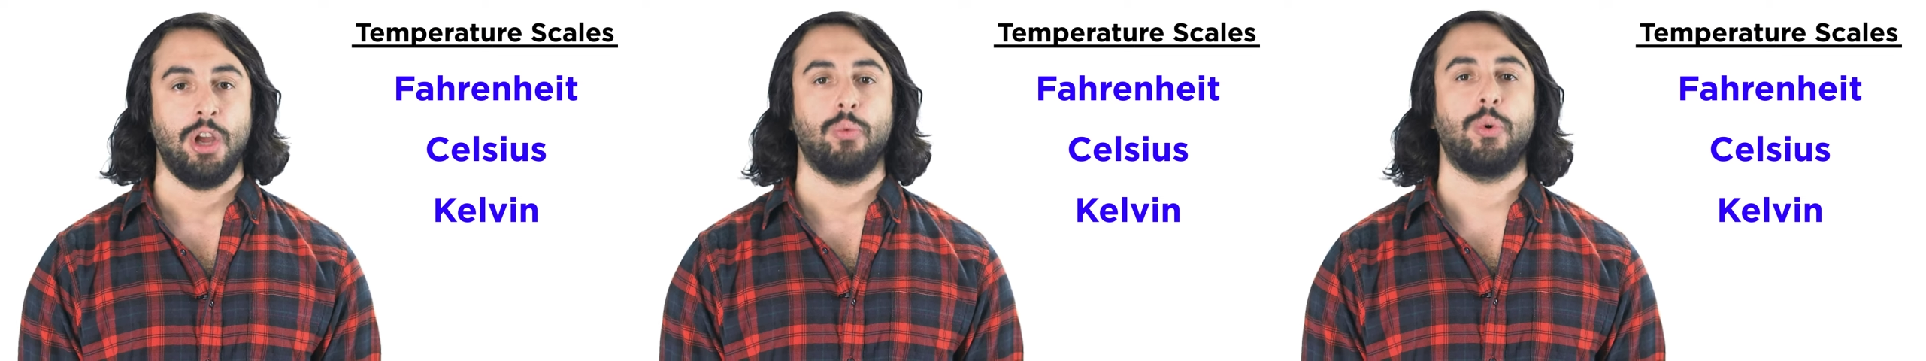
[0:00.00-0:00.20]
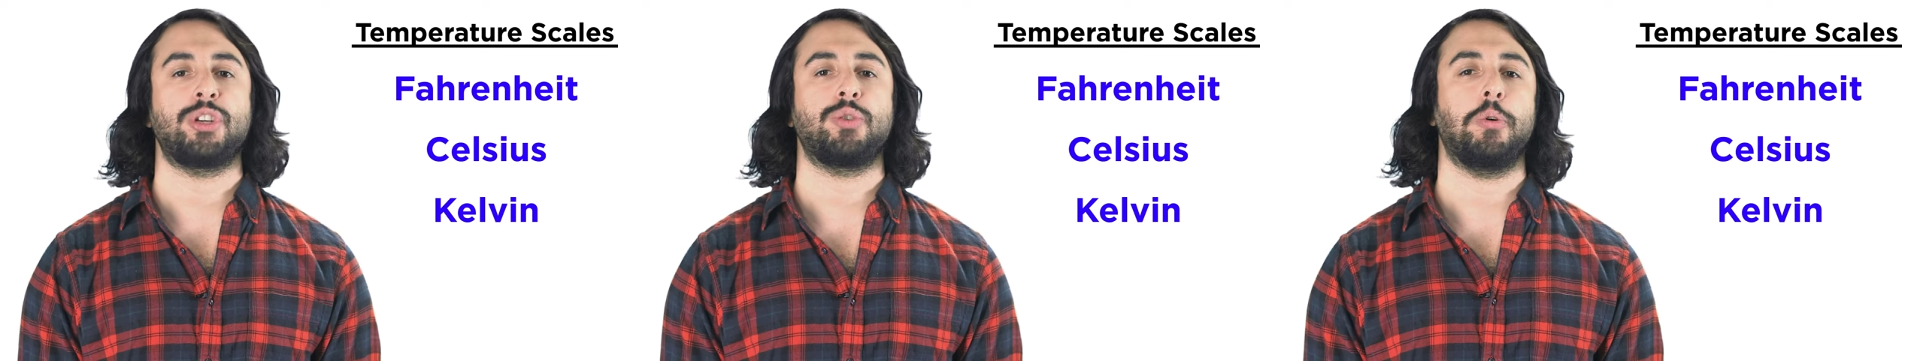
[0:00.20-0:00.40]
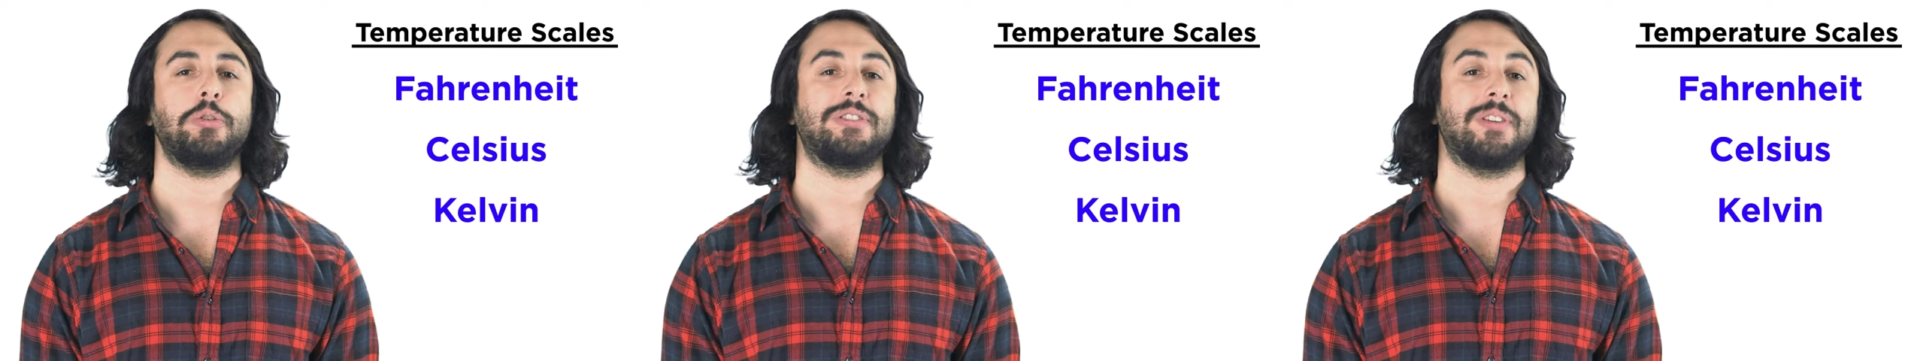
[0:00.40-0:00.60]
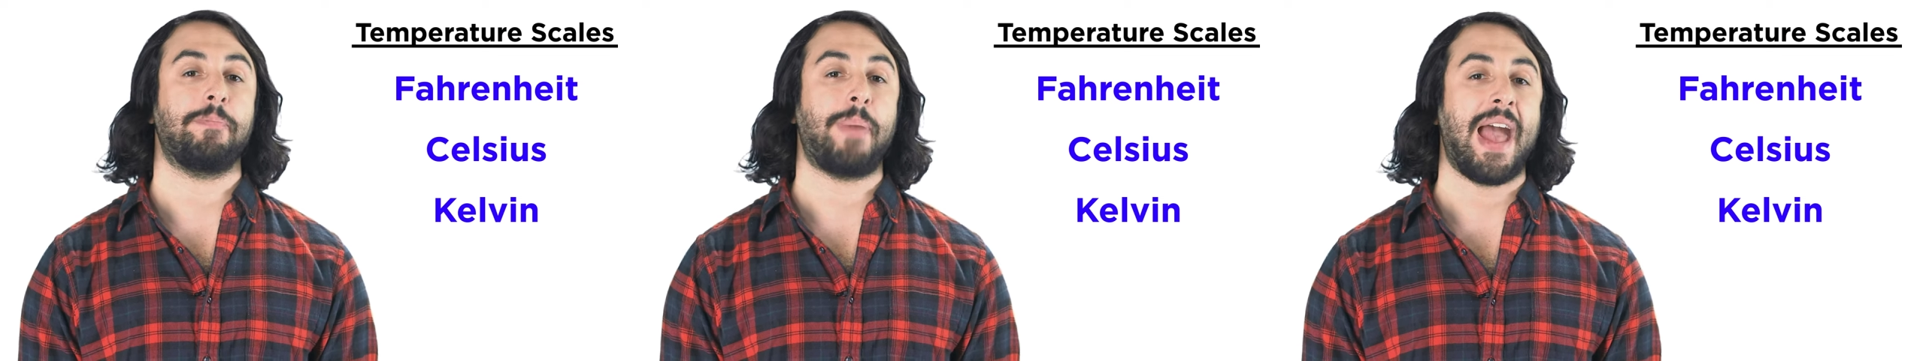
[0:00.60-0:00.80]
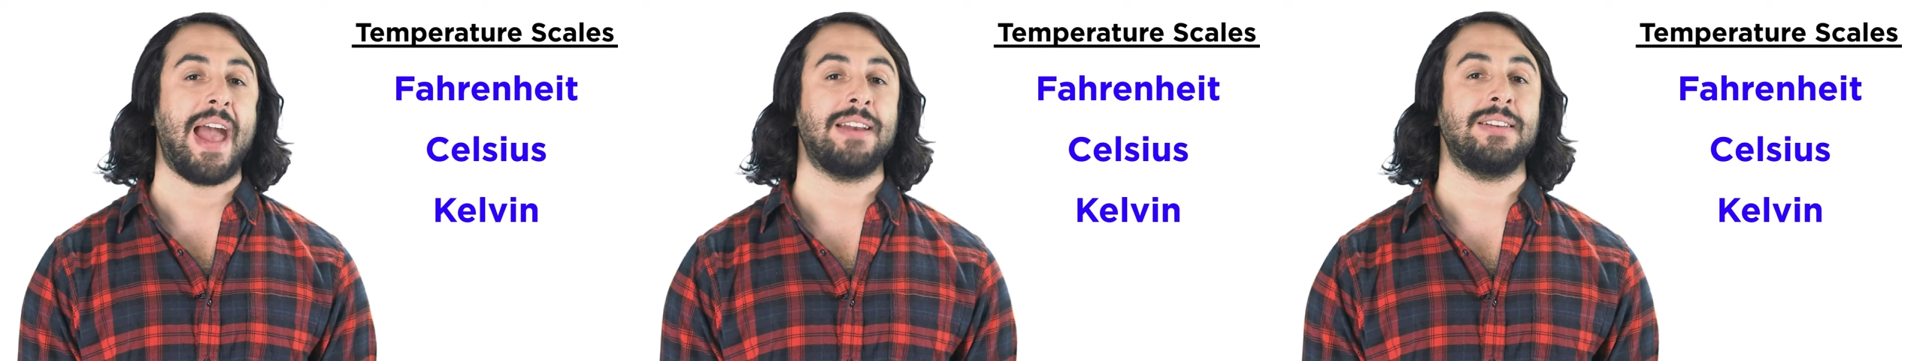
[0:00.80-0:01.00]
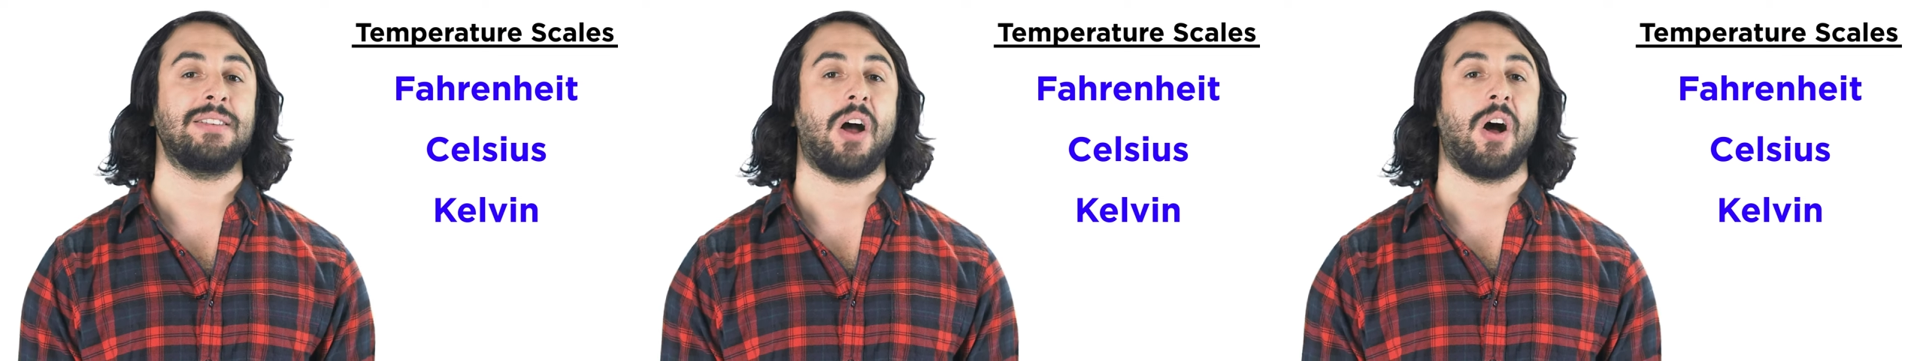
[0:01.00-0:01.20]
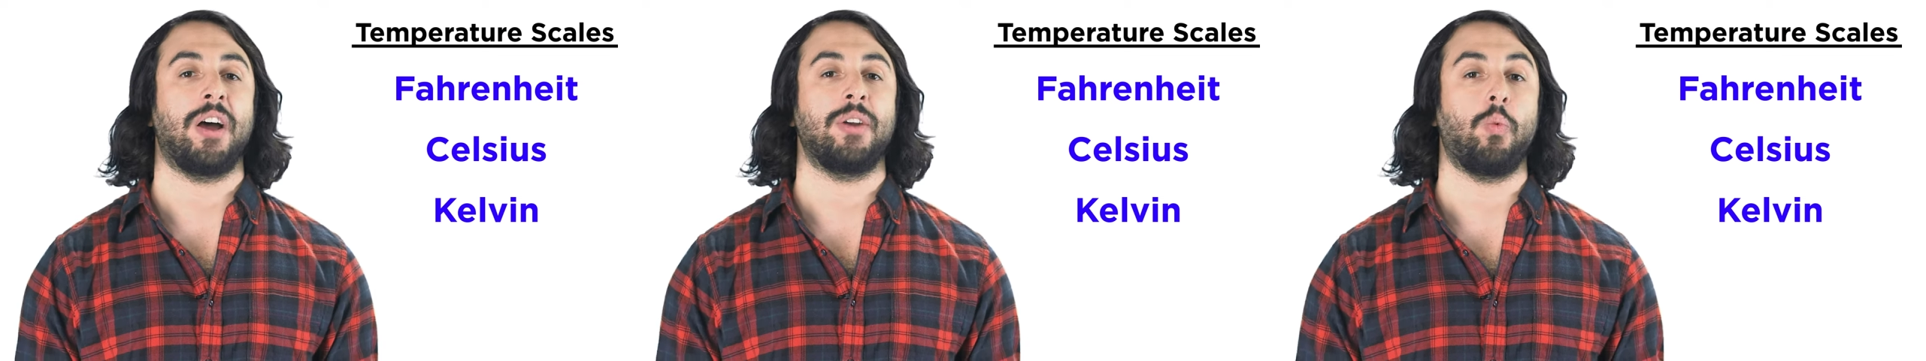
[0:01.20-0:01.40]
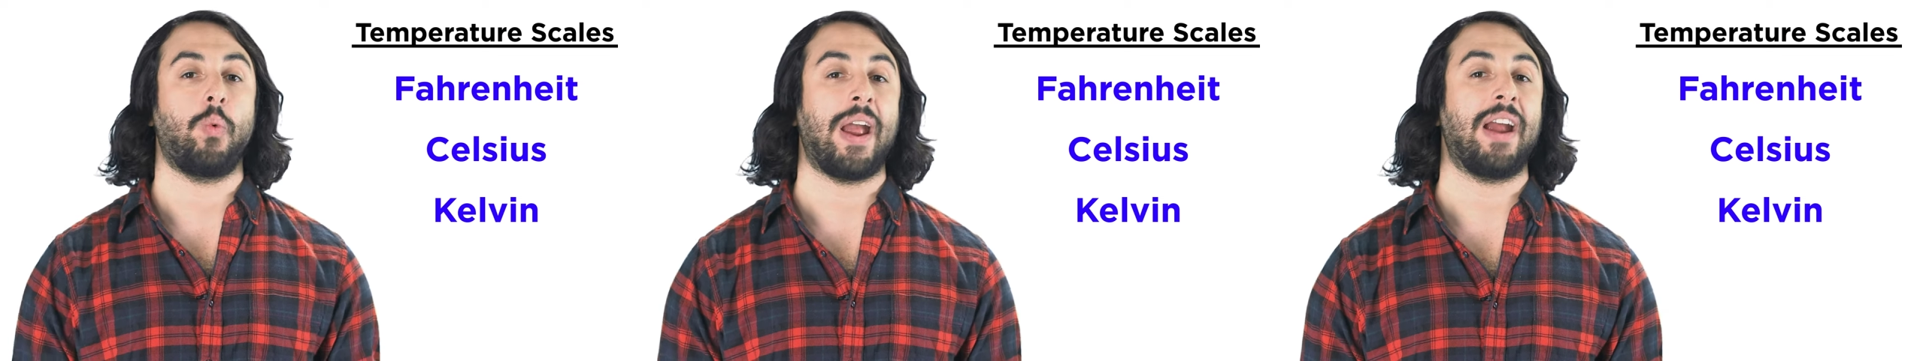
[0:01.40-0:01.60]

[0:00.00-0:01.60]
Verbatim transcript: which will depend on